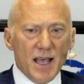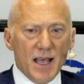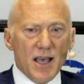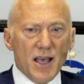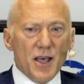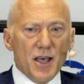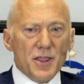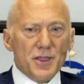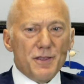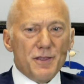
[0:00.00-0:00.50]

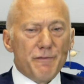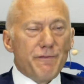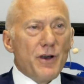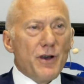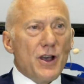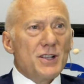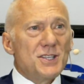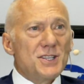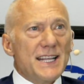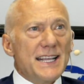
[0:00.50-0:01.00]
The
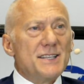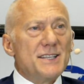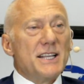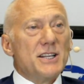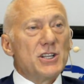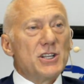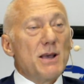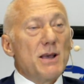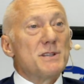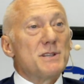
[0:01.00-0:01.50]
first is in
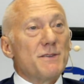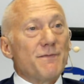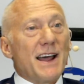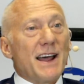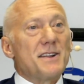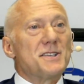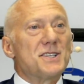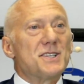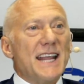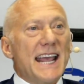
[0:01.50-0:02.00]
terms of
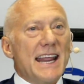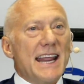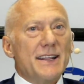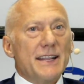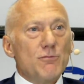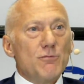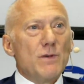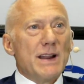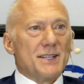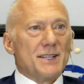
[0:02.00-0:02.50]
understanding
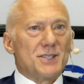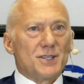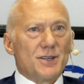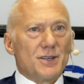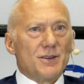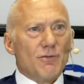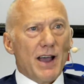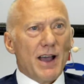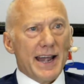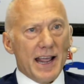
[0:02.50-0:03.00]
risk,
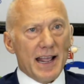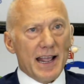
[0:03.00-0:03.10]
right?